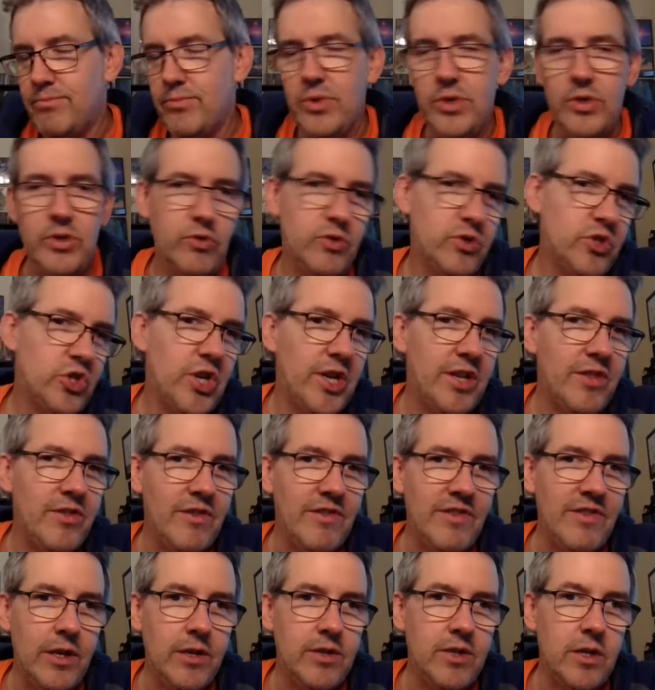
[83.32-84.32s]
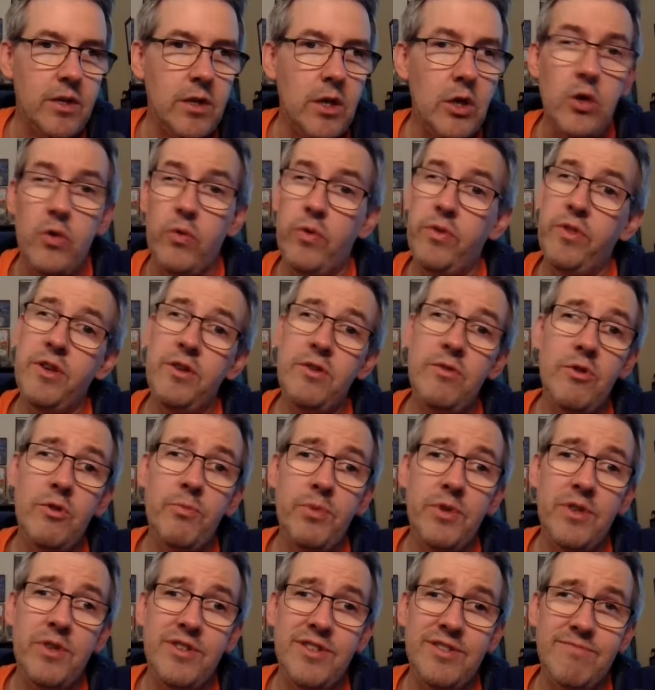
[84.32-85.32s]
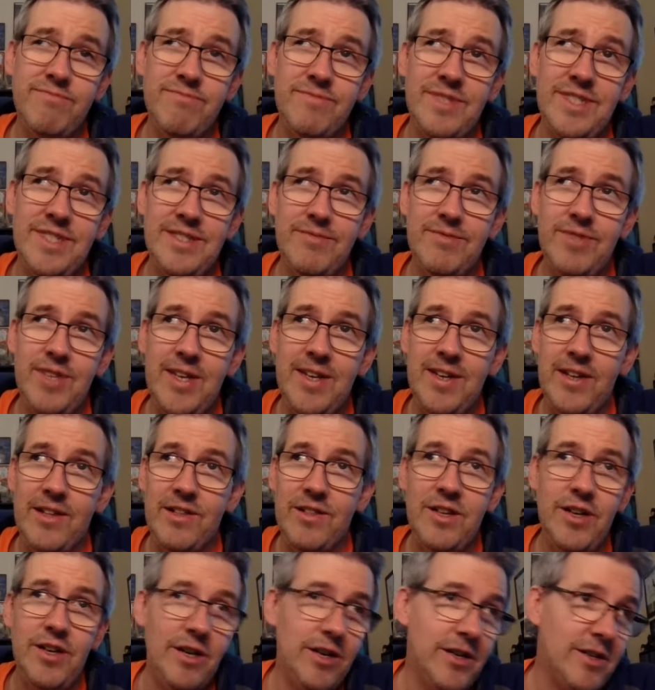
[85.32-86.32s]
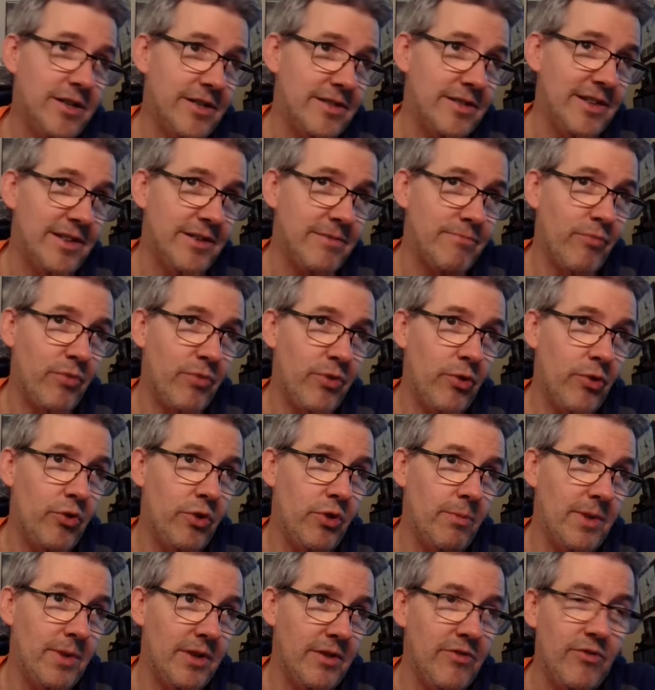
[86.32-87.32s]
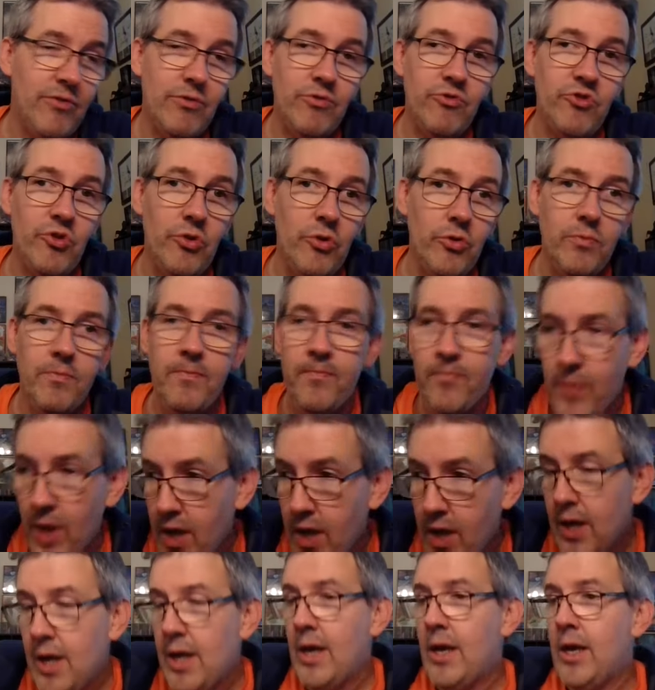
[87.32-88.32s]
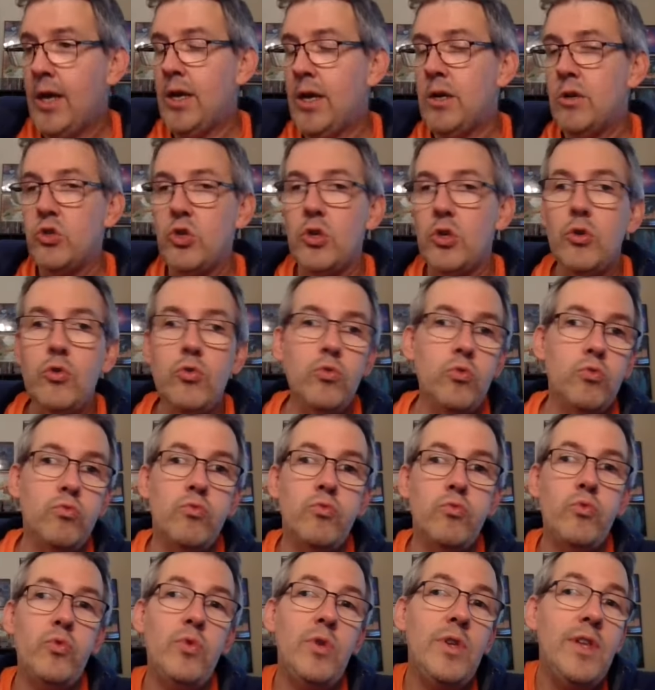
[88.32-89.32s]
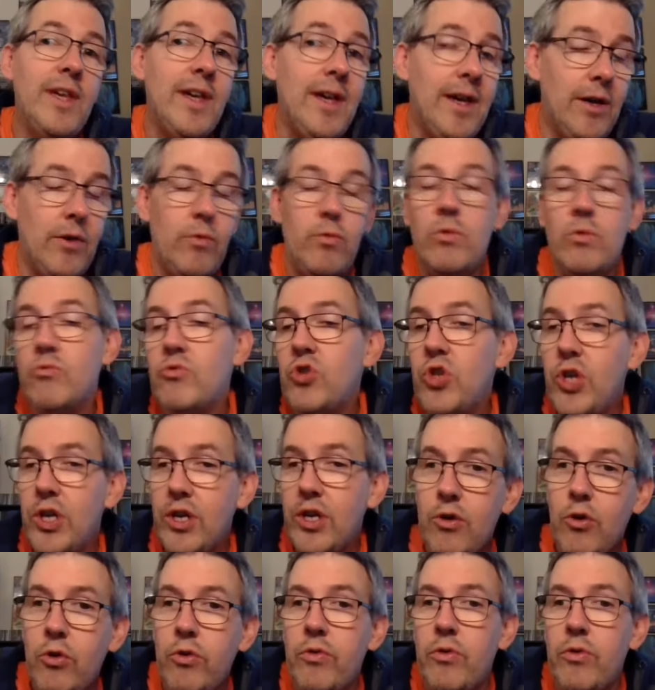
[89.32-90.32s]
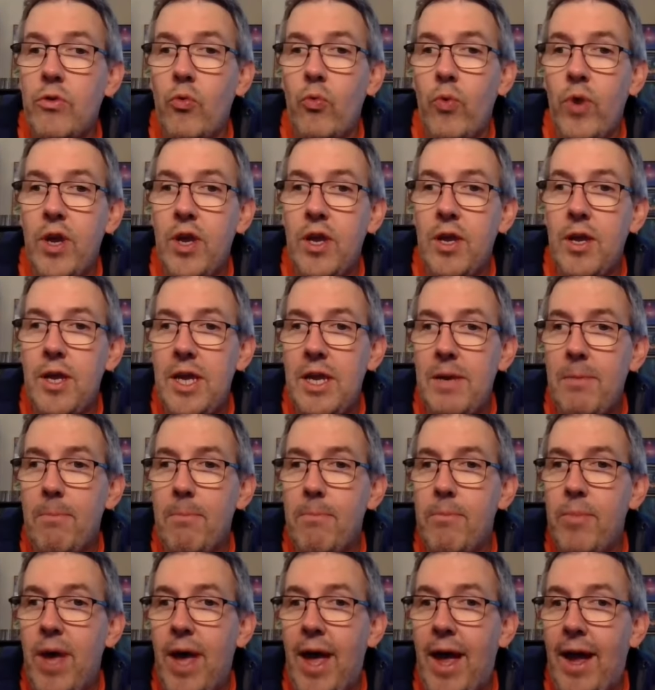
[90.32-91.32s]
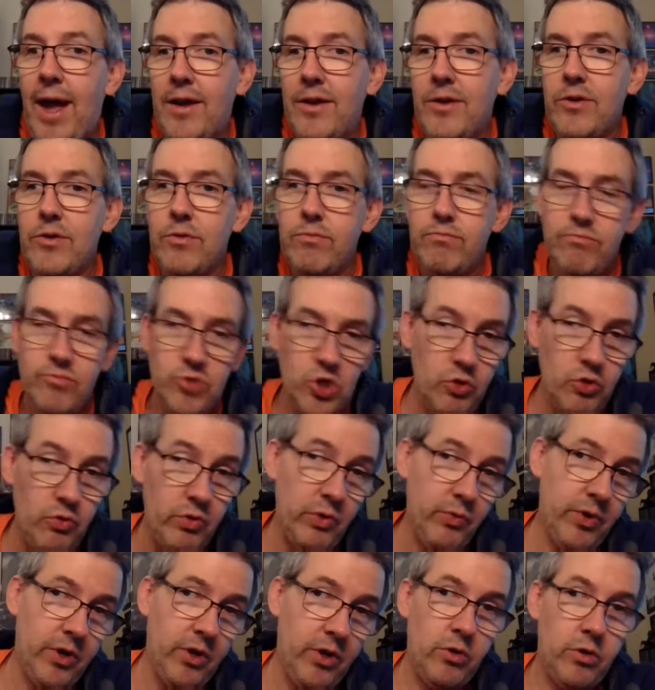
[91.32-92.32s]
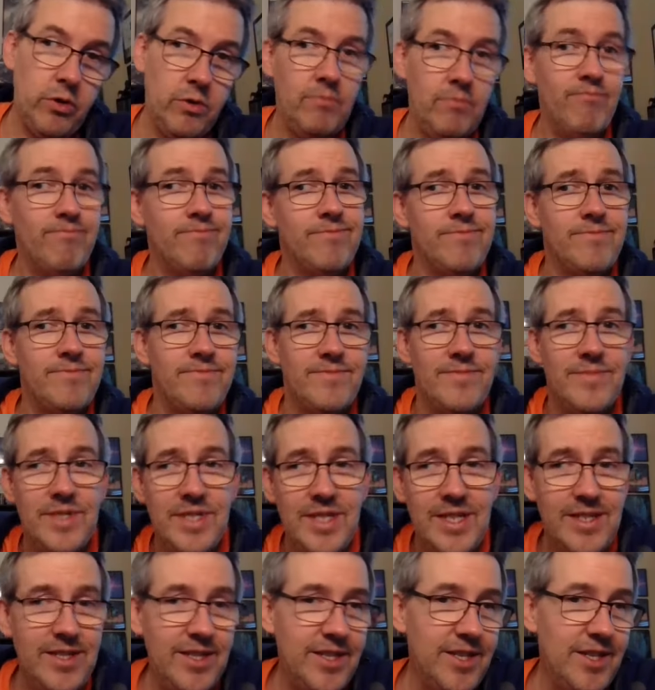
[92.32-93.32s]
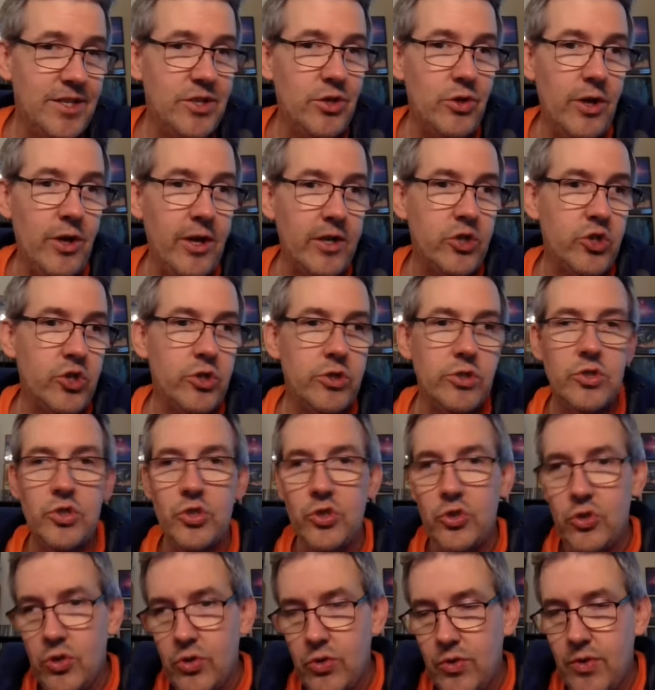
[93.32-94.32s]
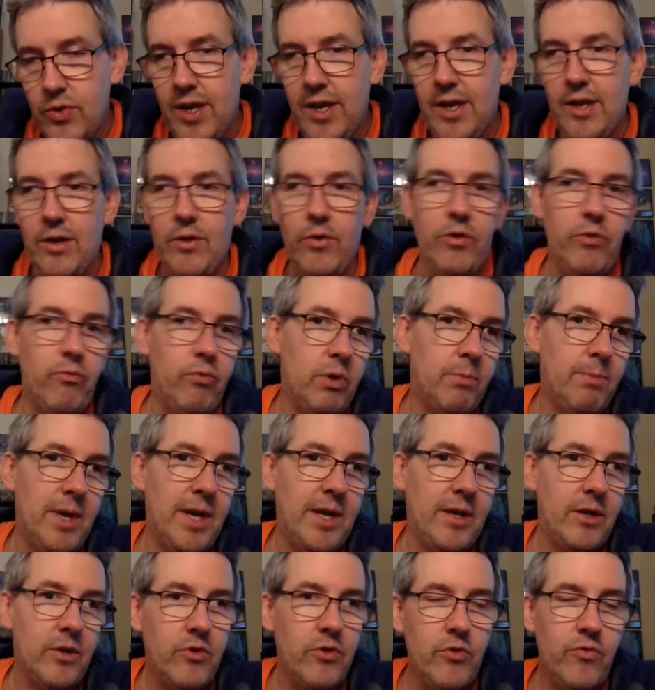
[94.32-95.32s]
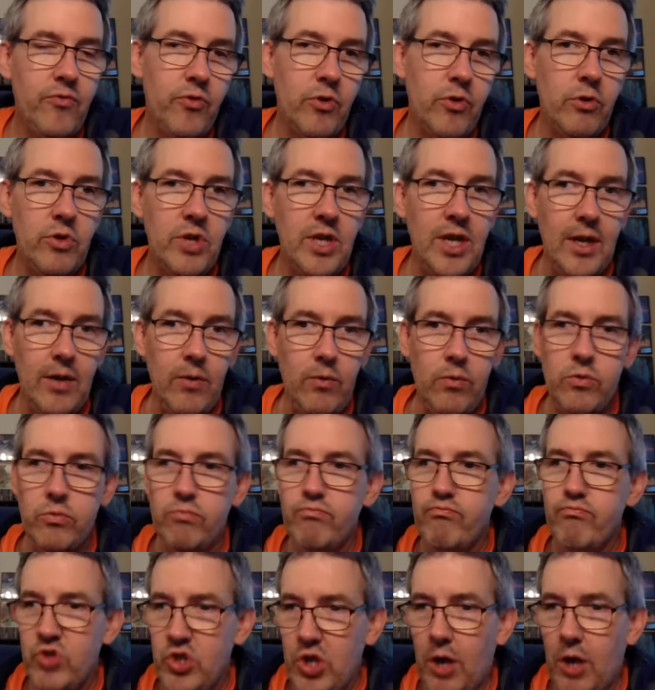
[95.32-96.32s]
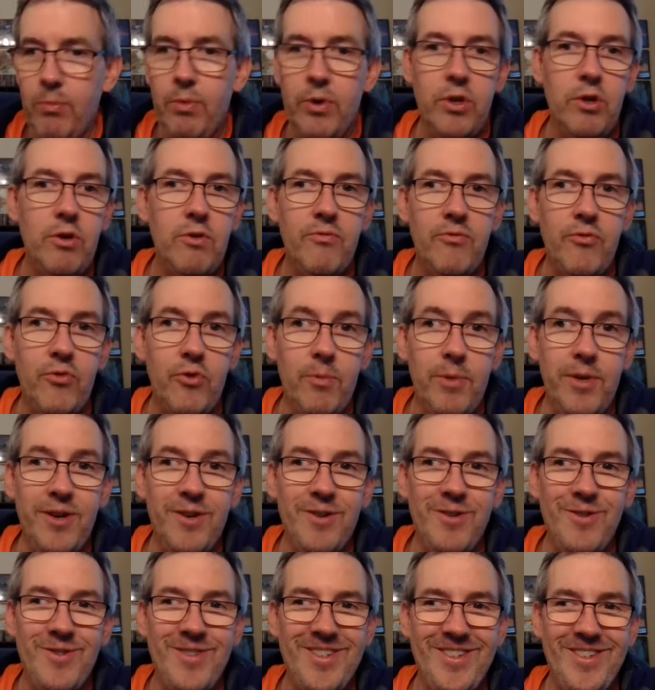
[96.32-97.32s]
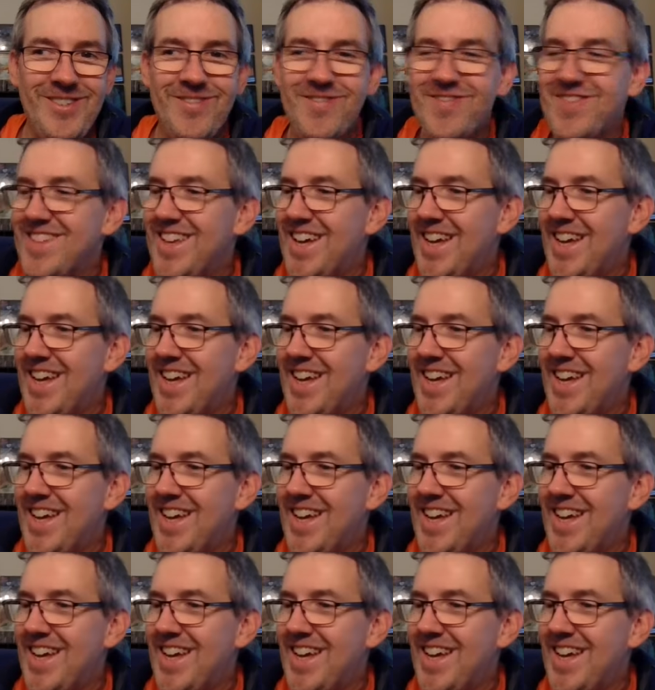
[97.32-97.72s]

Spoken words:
But check this out. Like, oh, well, they do open at 10 o'clock. It's like 30 minutes or so. So, yeah, we'll check on the way back. So we went on, did the attractions, and on the way back, figured, yeah, we'll stop in here for a minute or two.